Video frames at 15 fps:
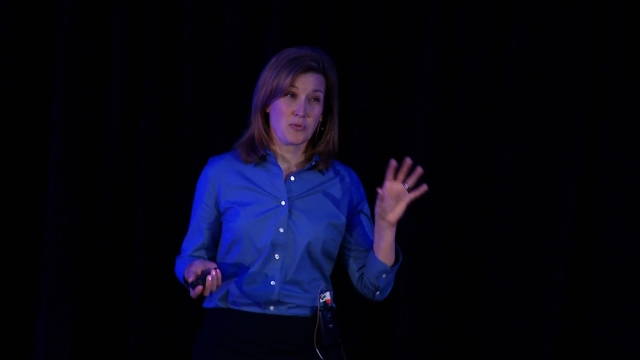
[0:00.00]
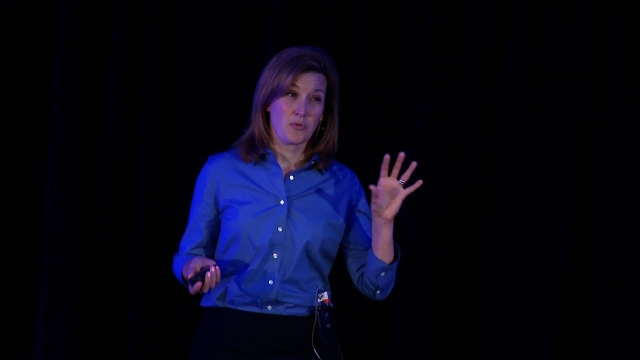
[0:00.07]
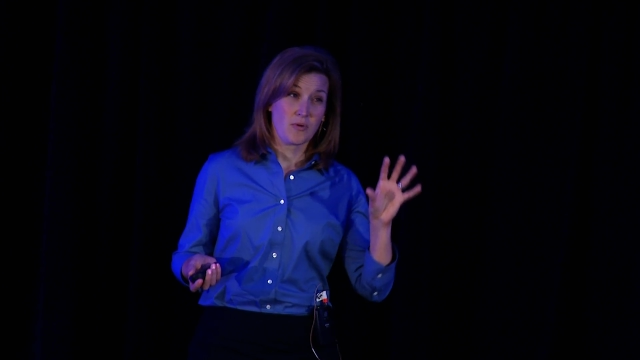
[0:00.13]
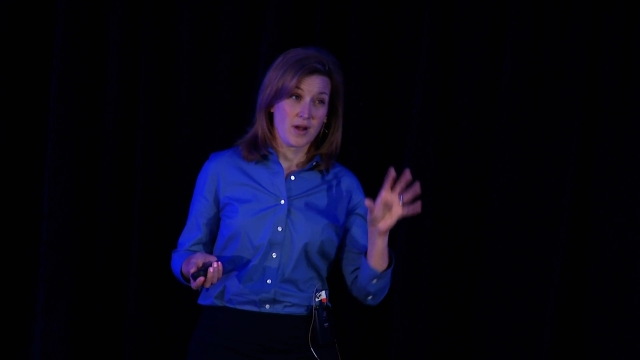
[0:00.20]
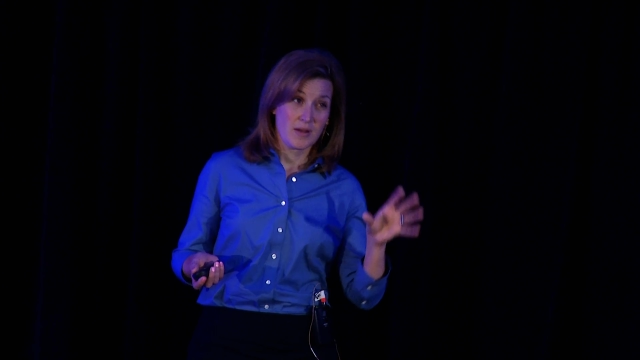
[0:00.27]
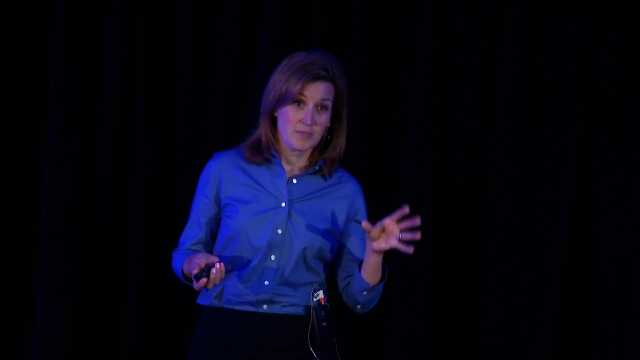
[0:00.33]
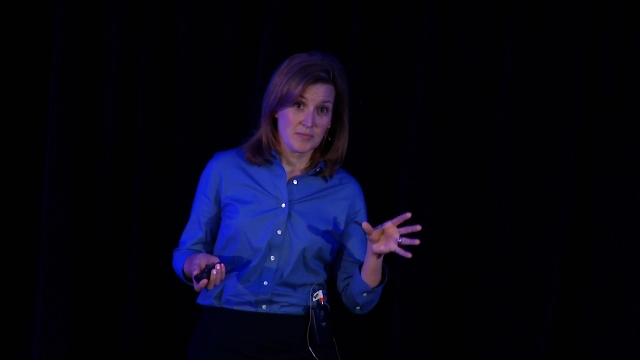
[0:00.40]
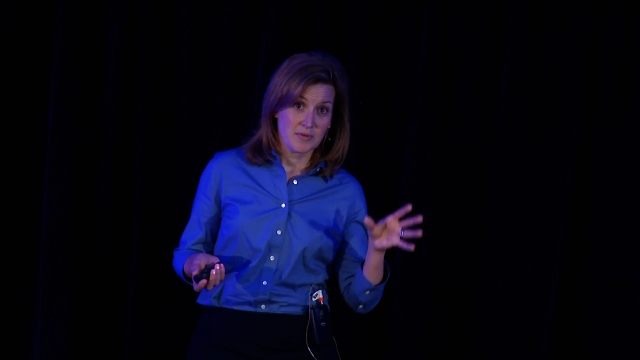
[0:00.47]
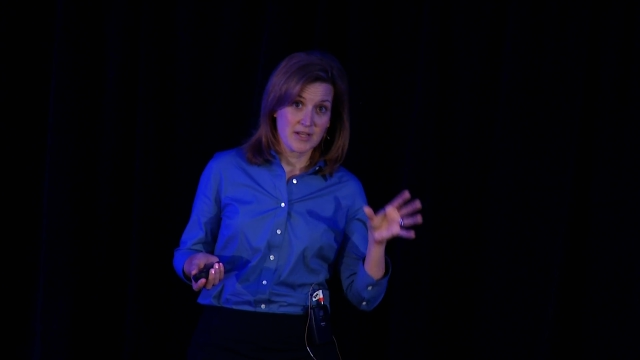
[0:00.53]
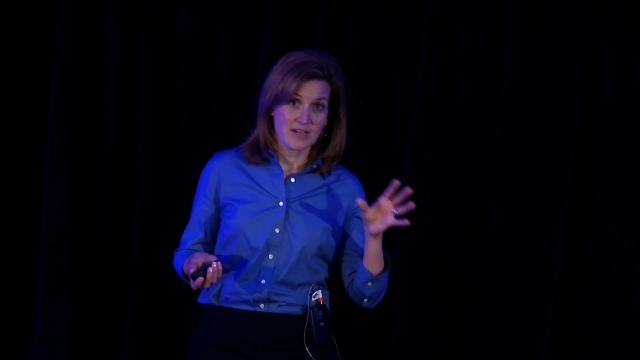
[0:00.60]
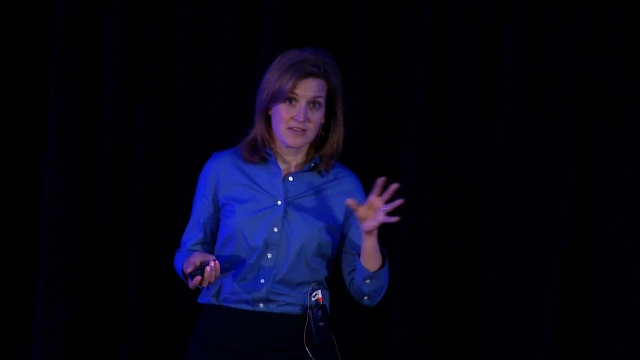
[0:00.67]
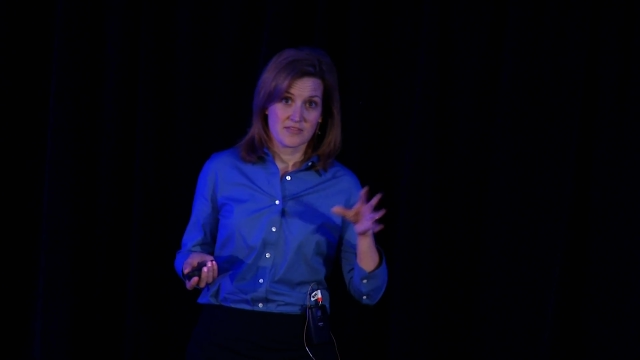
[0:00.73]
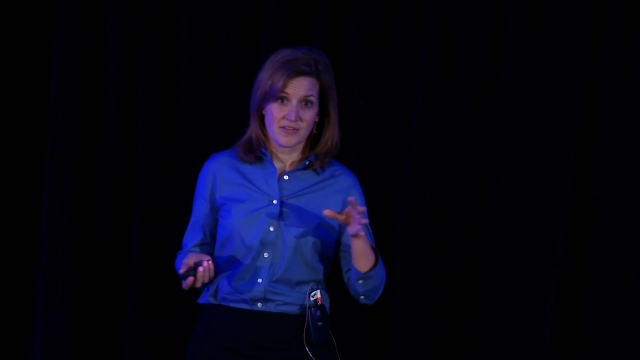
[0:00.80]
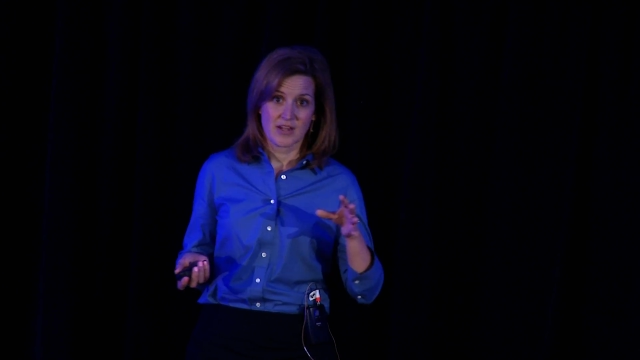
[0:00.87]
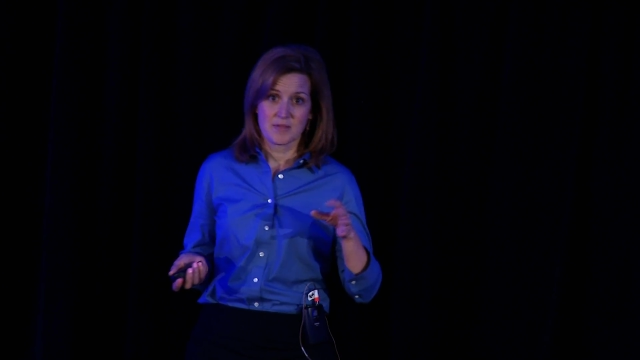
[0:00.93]
probably
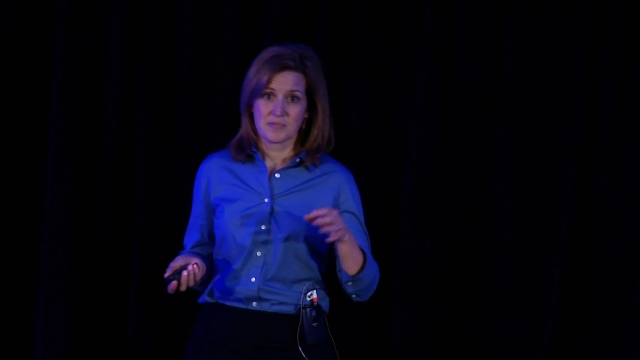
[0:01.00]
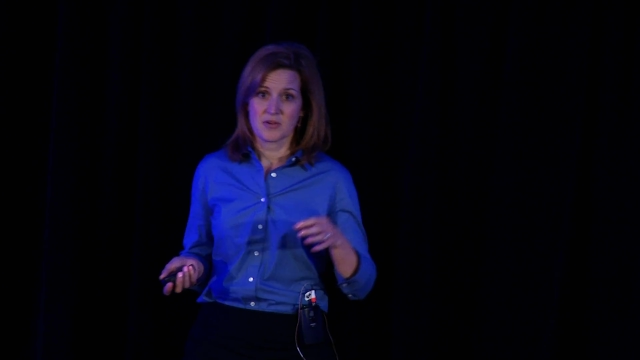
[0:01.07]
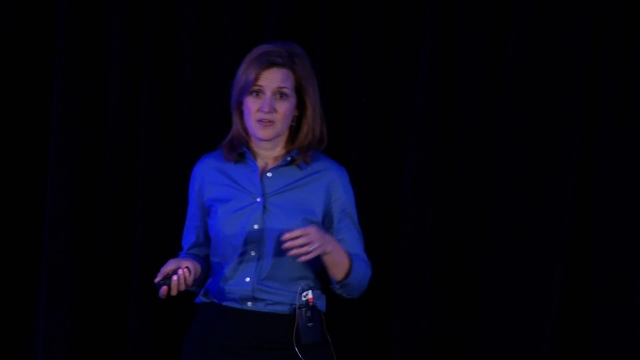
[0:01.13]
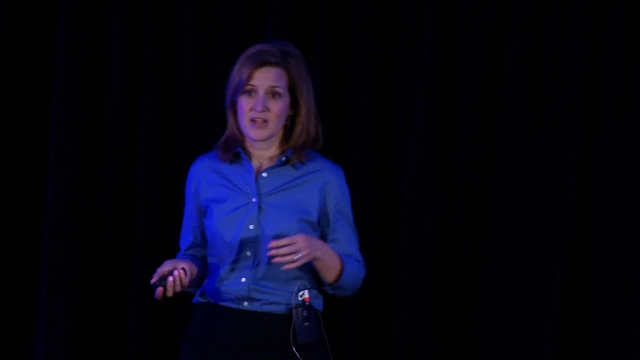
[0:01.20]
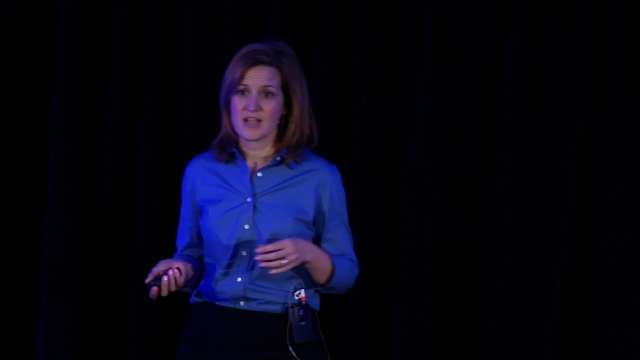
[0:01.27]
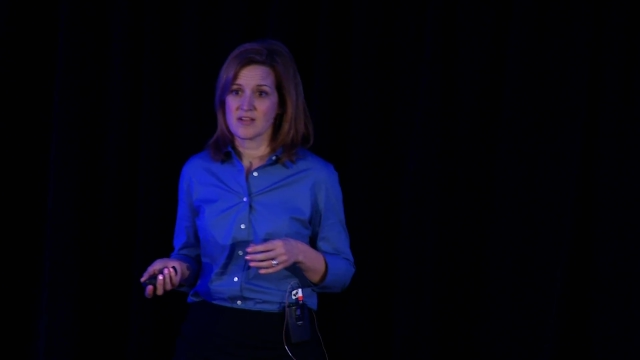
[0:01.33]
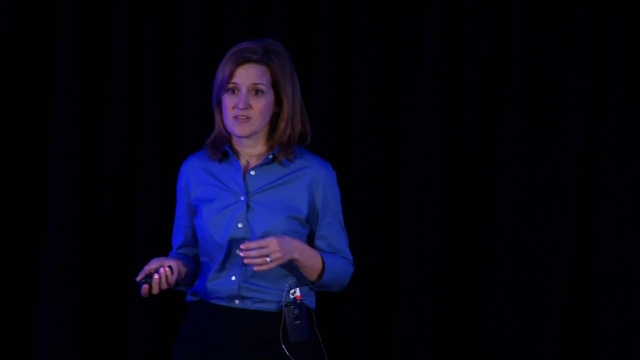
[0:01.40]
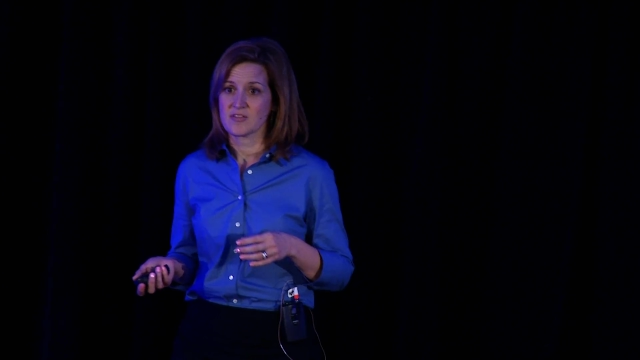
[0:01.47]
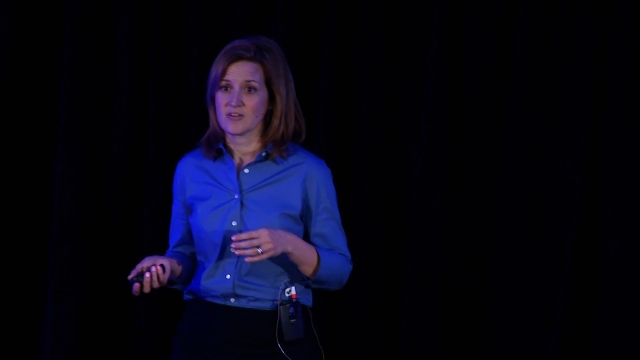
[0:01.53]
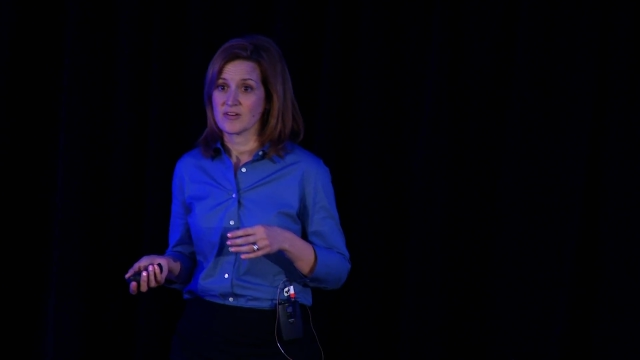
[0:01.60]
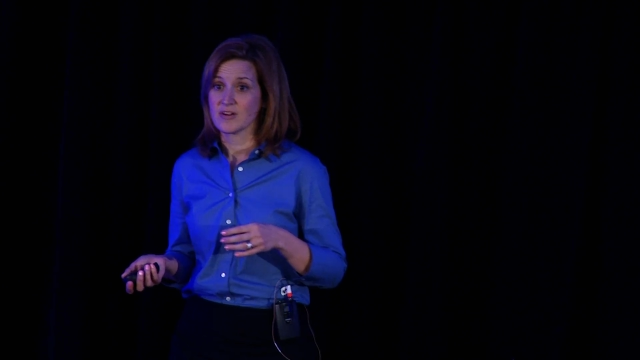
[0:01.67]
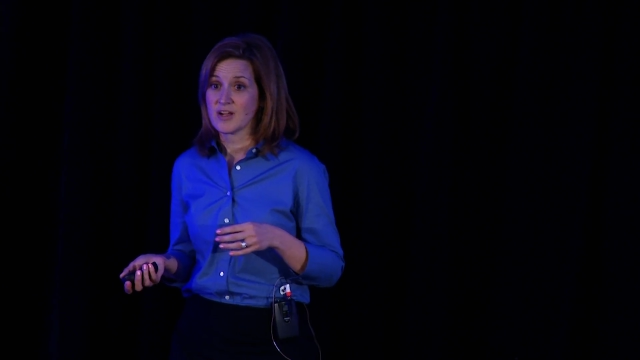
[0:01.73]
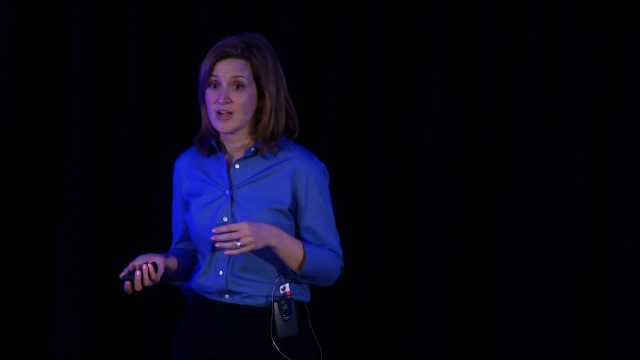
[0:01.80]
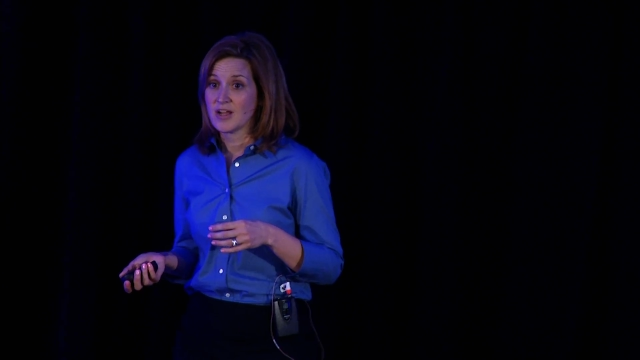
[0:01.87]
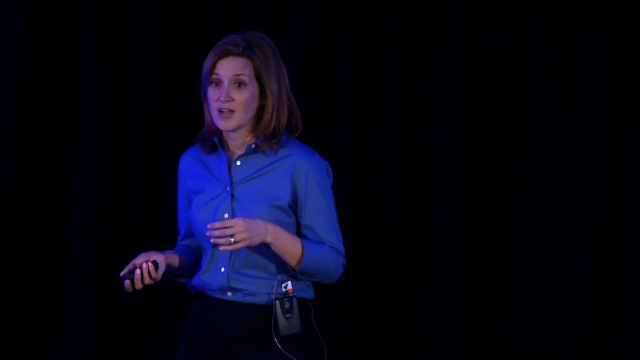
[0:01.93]
and develop your cancer.